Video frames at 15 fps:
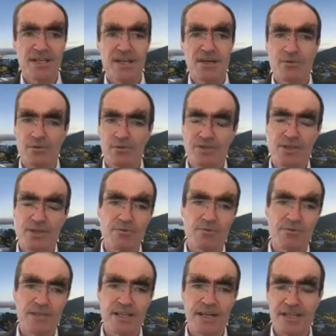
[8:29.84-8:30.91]
and also with
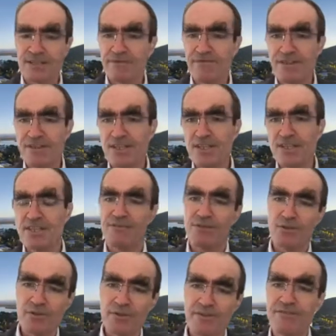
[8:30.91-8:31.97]
regard to physics. If
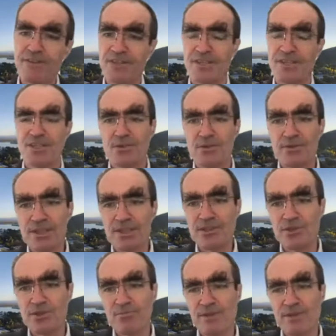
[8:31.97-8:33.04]
you're doing physics, you need to
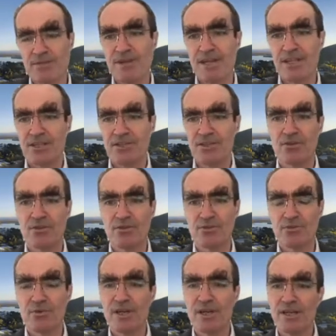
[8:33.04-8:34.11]
do mathematics along
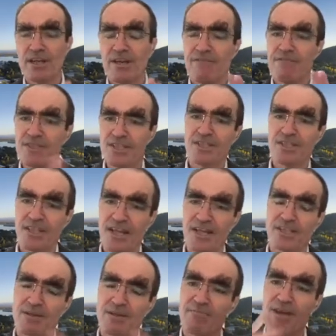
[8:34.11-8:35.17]
the way. Physics
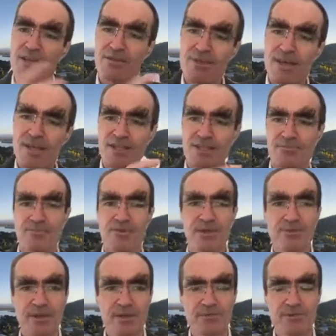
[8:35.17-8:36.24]
has mathematics
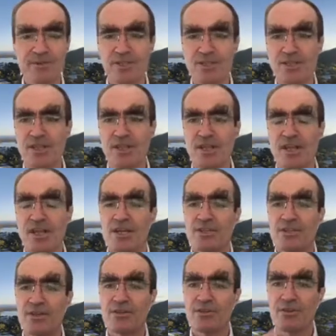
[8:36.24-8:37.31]
prerequisites.
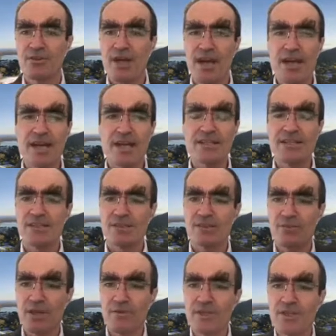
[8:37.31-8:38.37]
So there are,
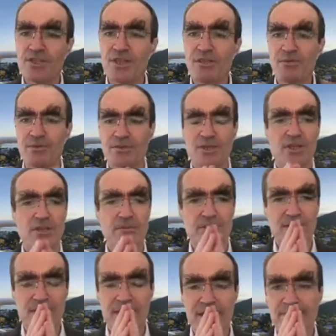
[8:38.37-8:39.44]
although in general terms, you
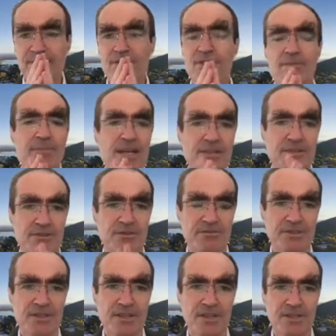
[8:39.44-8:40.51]
can come into the Bachelor of
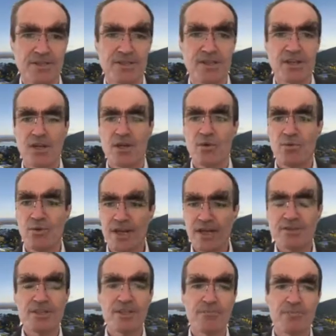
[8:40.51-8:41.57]
Science
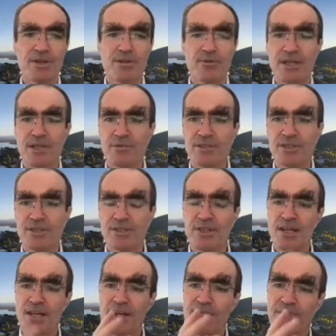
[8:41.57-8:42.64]
without any prerequisites.
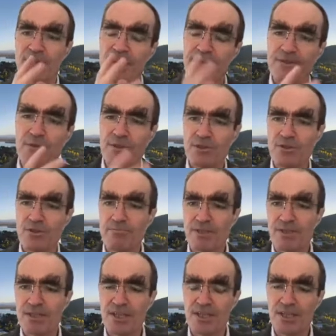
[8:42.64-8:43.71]
If you are doing
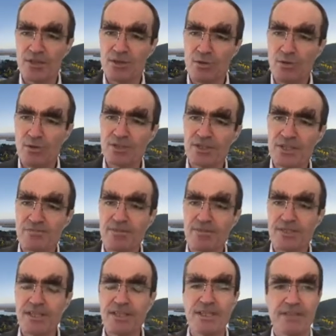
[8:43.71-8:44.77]
particular courses,
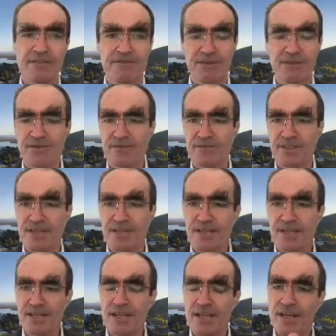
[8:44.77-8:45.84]
particular fields of
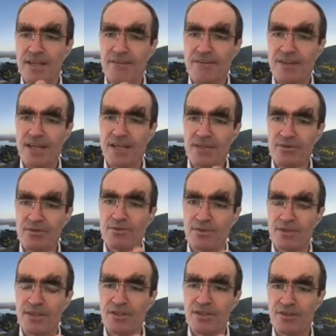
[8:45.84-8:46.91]
study, then you do
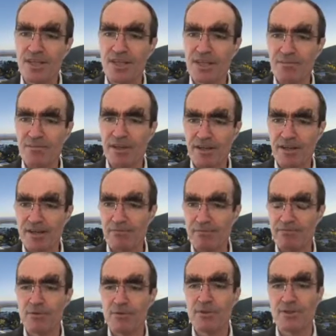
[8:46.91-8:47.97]
need to think about that
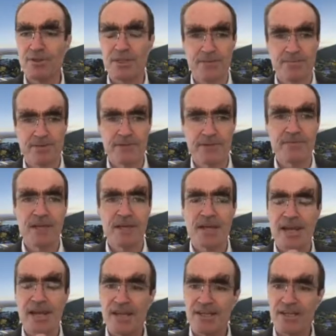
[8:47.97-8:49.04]
before you come in.
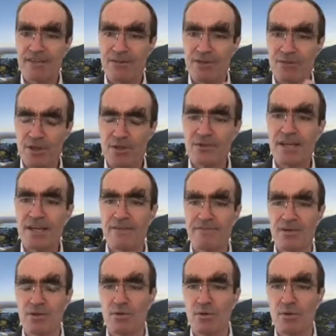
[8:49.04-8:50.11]
And if you don't have
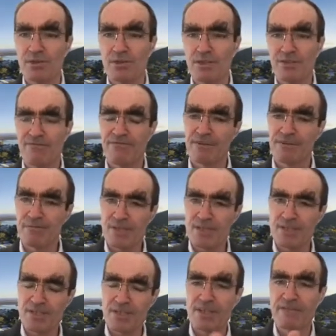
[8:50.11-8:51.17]
the courses from
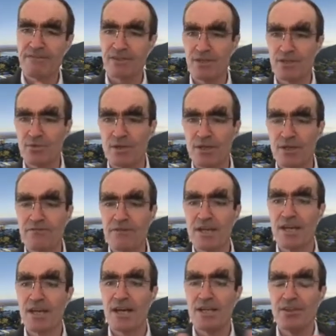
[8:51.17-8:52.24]
years 11 and 12,
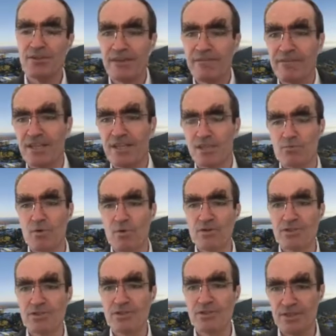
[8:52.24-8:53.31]
and you nevertheless want
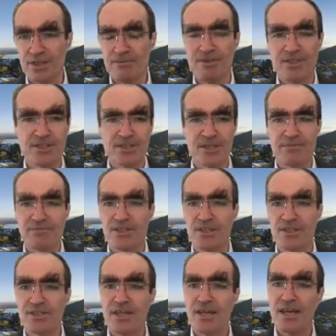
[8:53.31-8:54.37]
to do some of these
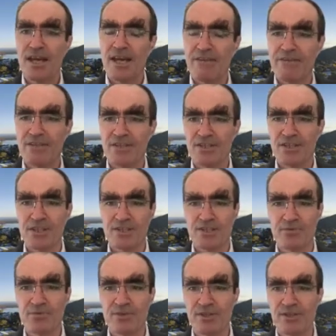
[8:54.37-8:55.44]
subjects, have a
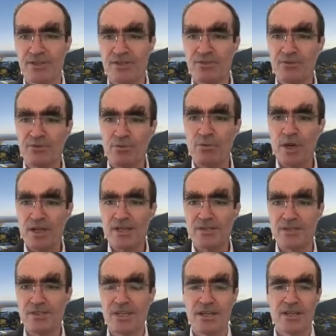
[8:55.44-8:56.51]
discussion with us. There are
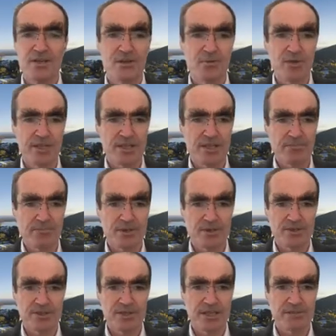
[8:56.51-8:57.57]
ways that we can
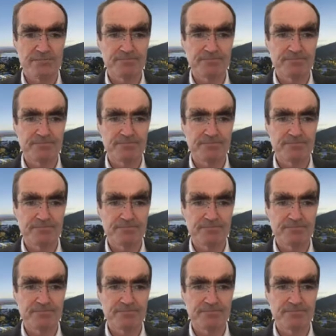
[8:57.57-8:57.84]
approach that.